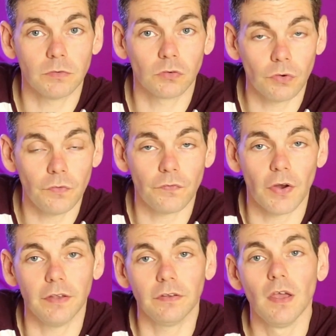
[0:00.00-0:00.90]
screw
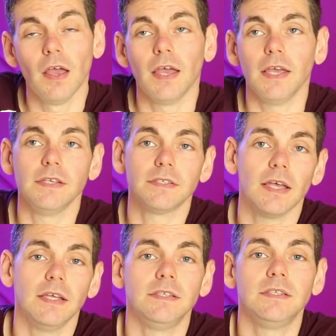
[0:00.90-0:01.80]
thread is
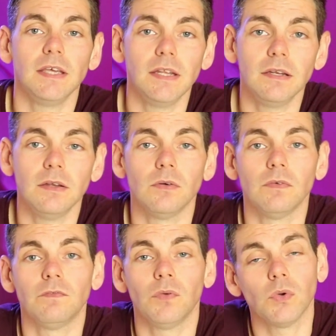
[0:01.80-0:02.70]
a DIN
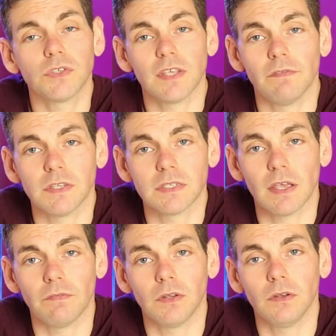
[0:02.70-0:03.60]

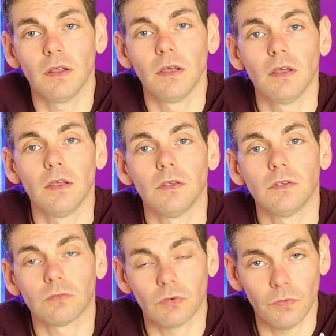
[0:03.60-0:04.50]
477
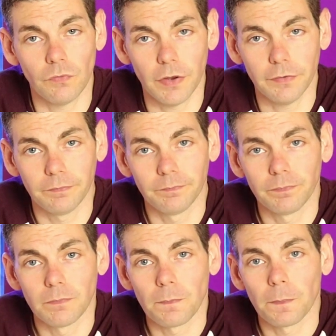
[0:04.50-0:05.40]
screw thread.
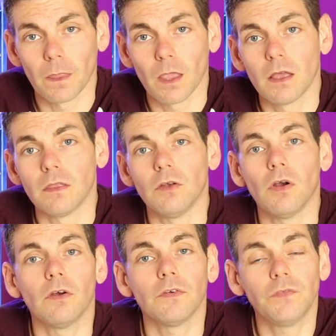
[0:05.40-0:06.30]
There
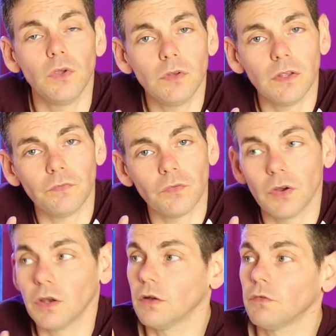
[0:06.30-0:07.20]
are a few
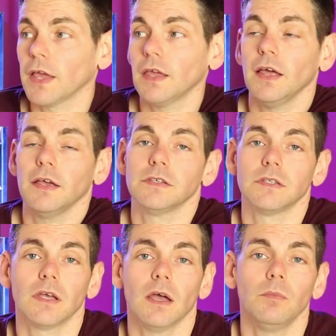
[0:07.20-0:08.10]
different regulators
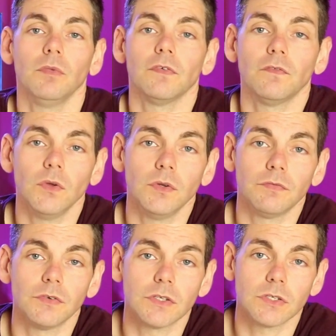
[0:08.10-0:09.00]
that come with a few
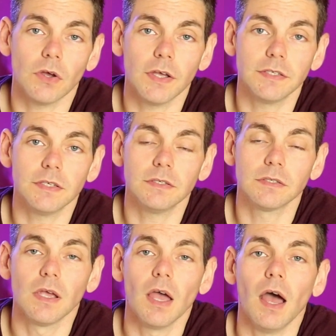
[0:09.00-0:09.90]
different
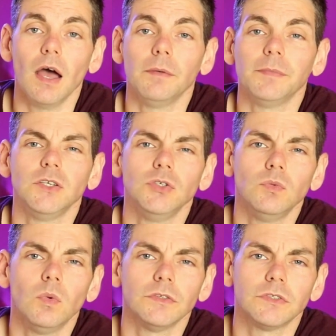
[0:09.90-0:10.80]
sizes, and
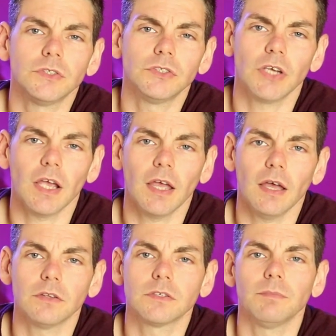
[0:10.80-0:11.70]
you'll want to check
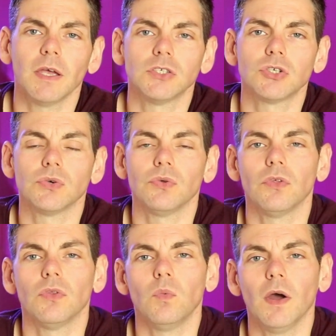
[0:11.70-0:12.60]
out to make sure
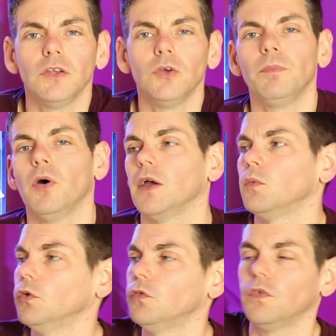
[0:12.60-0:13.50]
that the one you're
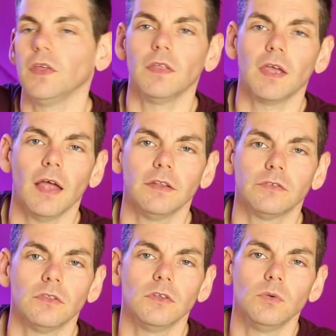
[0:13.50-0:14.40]
buying will fit the
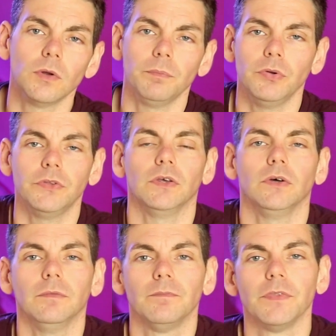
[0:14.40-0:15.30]
canister that you want to put it
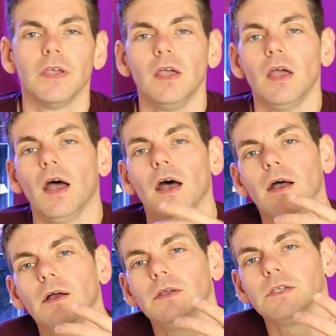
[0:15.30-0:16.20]

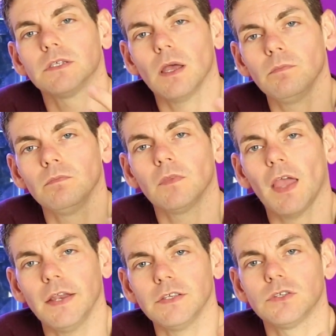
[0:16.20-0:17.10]
on. Some
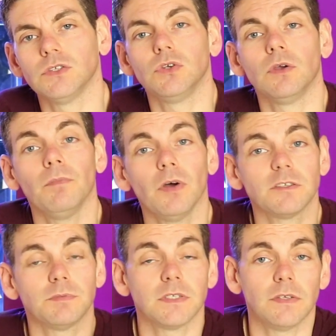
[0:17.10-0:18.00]
canisters you can buy
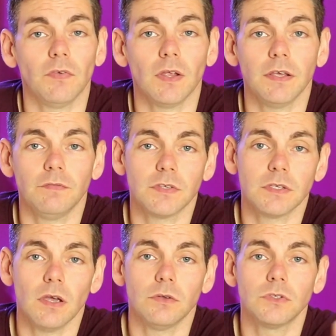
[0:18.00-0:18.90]
specifically for
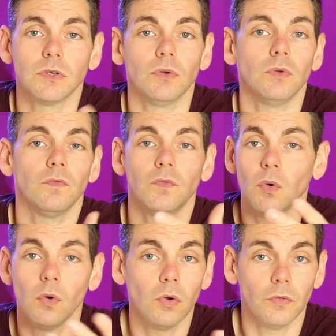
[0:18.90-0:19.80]
CO2
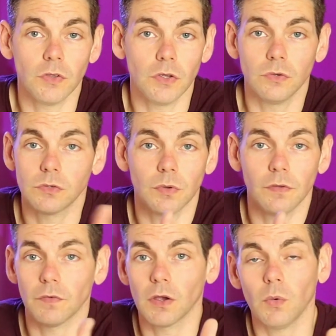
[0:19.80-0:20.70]
for the use
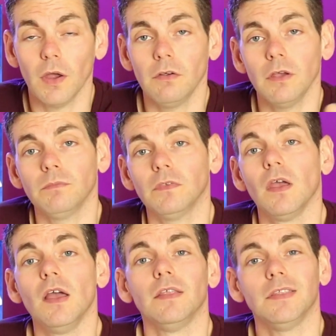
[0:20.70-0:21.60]
with aquariums.
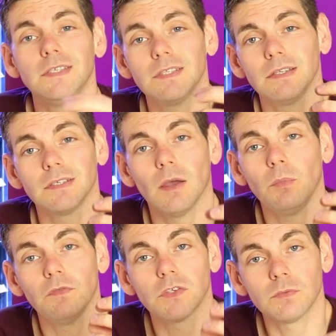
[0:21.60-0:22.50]
These tend to come
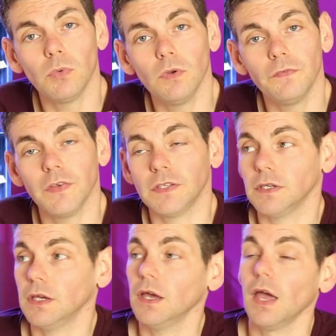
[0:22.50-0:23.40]
with a smaller
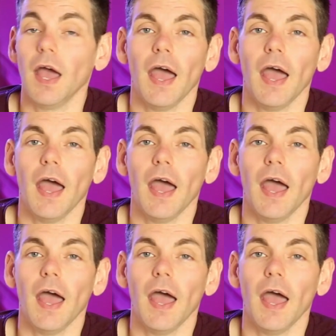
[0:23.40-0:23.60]
fitting,